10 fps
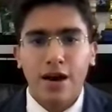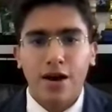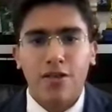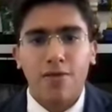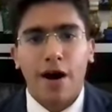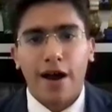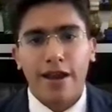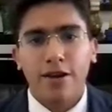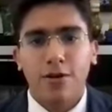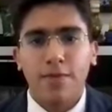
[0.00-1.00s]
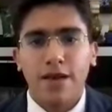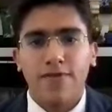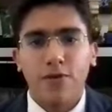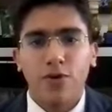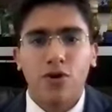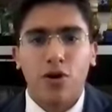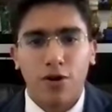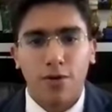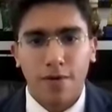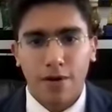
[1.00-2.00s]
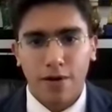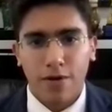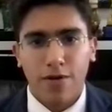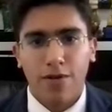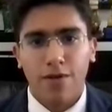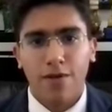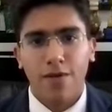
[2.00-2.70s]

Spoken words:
aspiring to be future entrepreneurs?